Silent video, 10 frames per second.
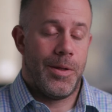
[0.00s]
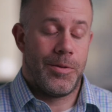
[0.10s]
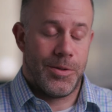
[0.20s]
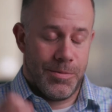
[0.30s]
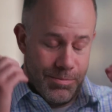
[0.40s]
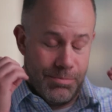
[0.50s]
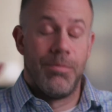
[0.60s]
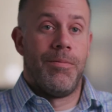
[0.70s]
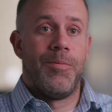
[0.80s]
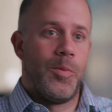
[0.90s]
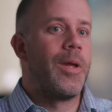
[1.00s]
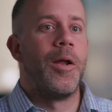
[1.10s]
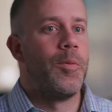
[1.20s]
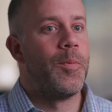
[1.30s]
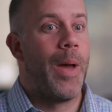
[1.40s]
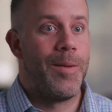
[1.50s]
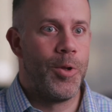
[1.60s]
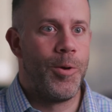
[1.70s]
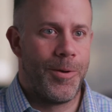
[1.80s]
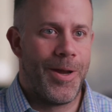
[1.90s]
It's you know,
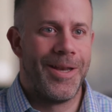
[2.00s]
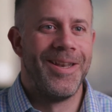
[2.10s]
mind-blowing, right?